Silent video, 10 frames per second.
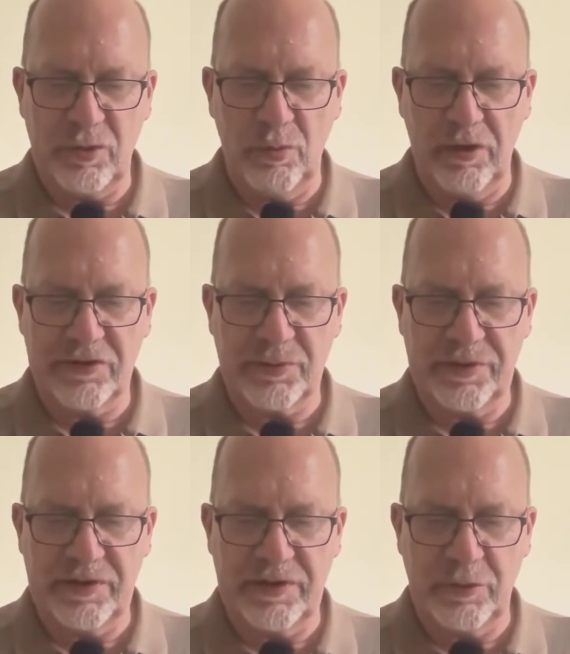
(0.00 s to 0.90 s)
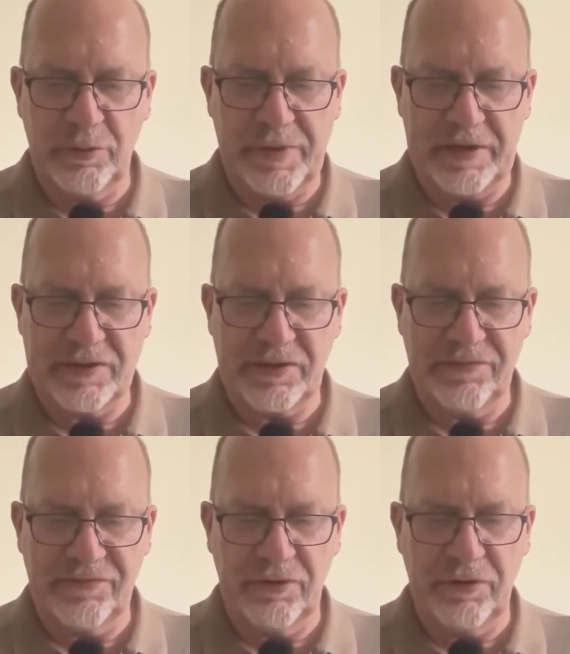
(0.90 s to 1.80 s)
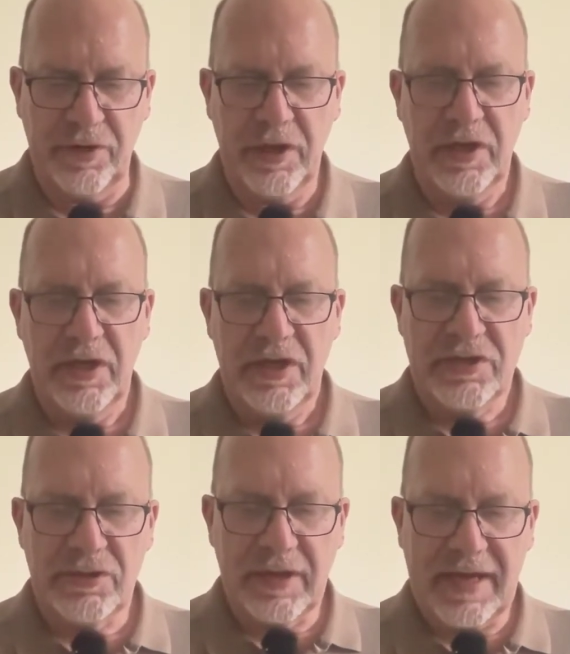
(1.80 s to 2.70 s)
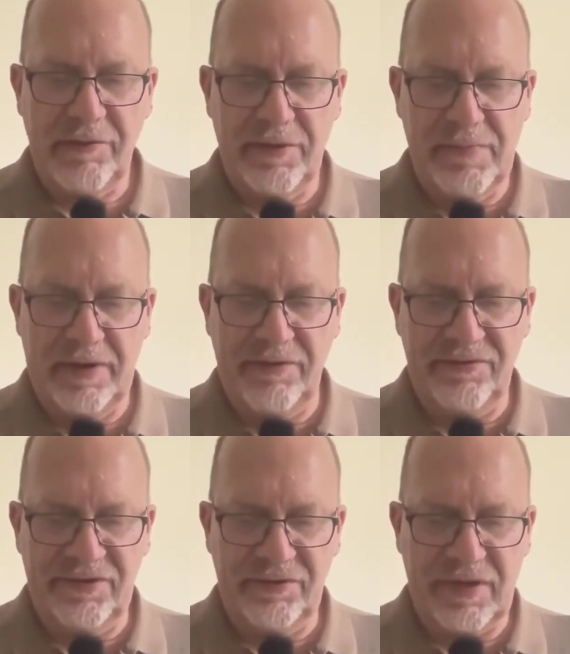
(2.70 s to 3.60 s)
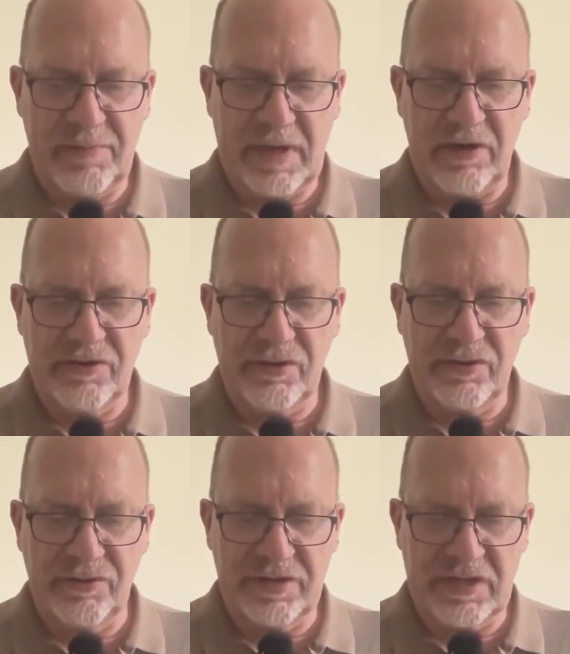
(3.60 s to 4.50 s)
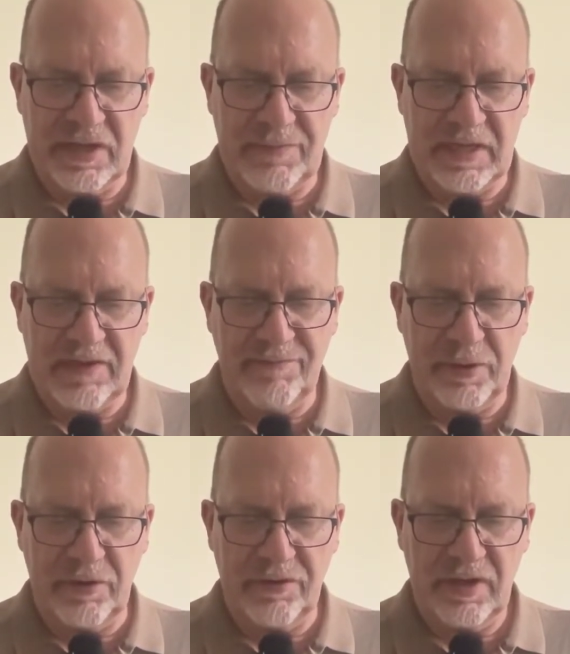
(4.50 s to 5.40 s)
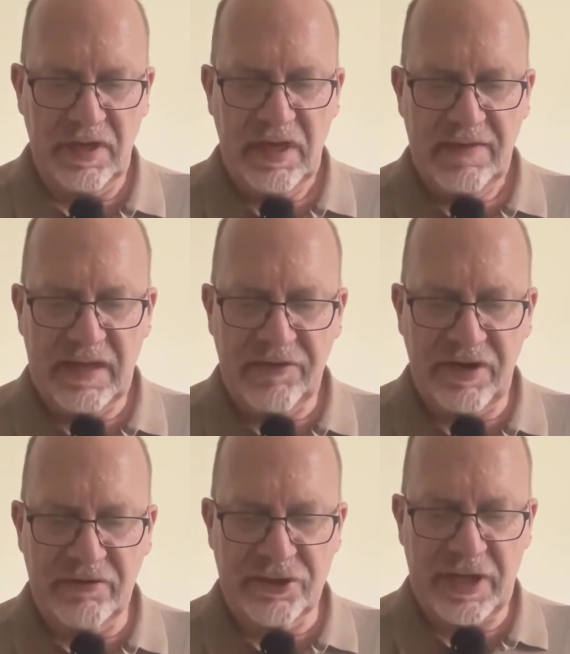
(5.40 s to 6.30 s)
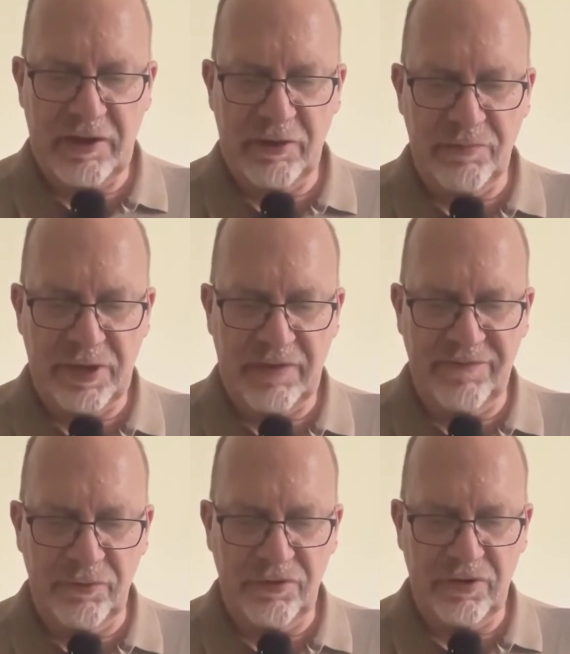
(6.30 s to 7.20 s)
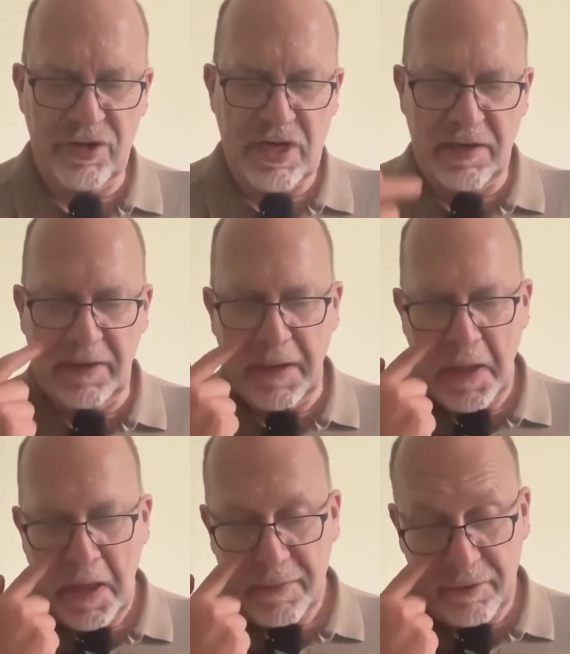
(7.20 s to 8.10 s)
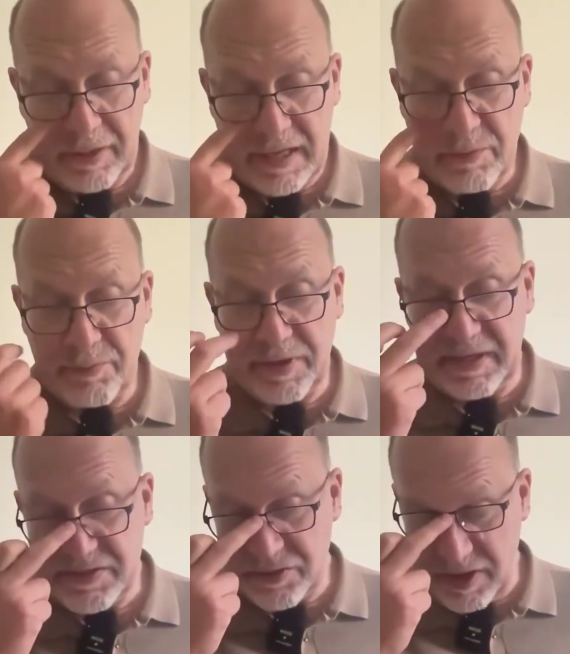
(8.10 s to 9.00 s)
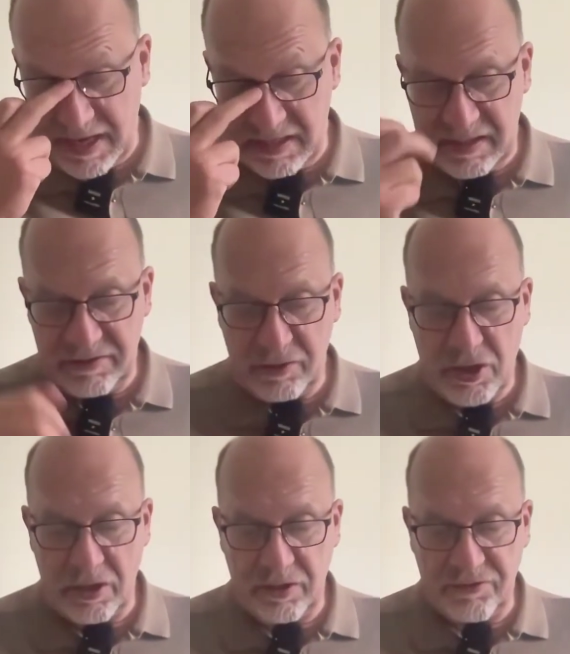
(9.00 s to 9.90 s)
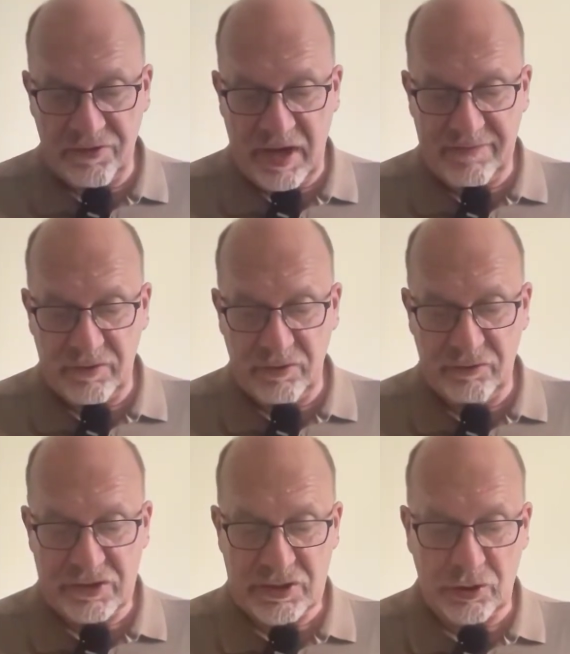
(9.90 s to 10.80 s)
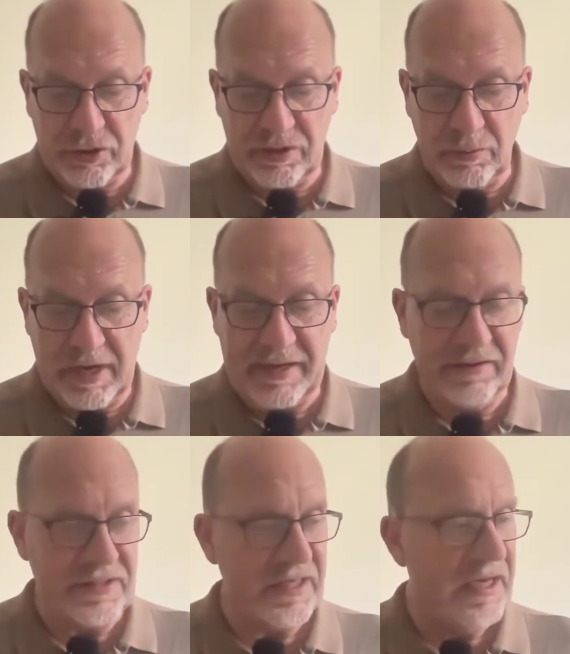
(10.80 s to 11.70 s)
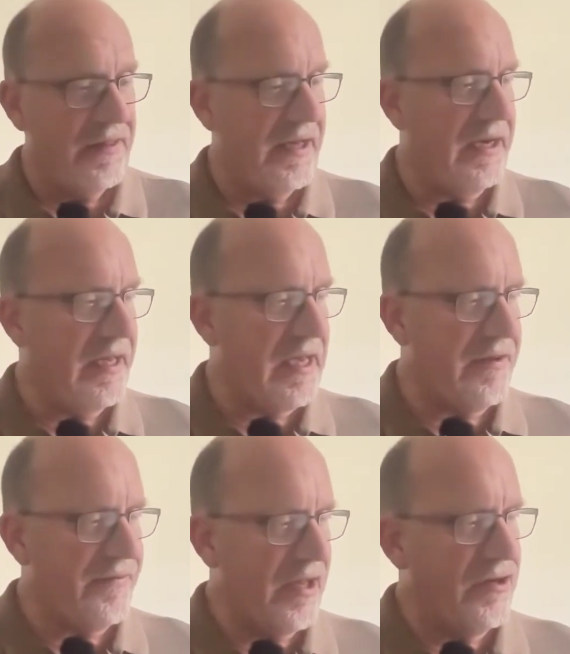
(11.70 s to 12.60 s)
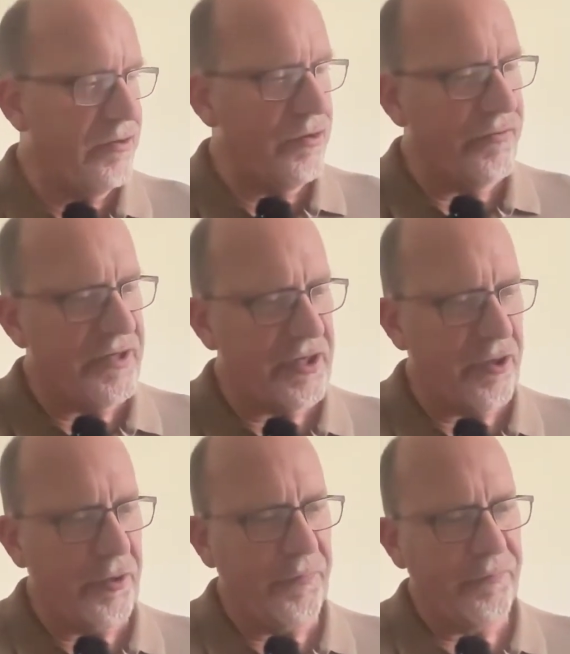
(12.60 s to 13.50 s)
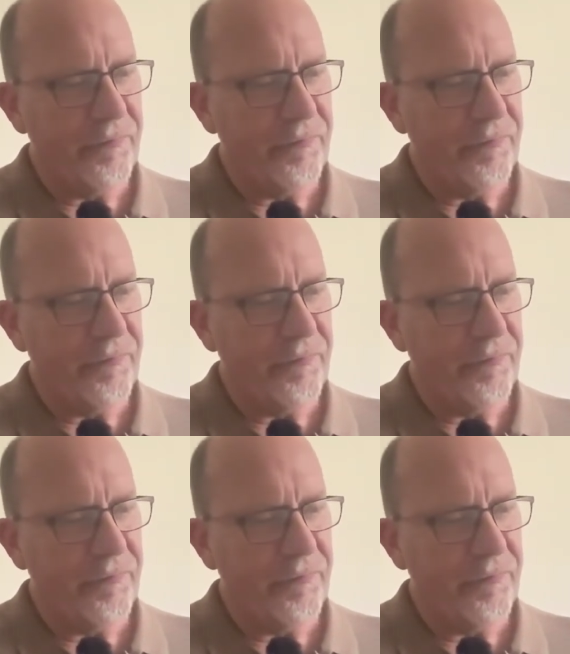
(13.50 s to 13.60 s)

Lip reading: you watch when the doe bears her fawn? Do you count the months till they bear? Do you know the time they give birth? They crouch down and bring forth their young. Their labor pains are ended. Their young thrive and grow strong in the wilds. They leave and do not return.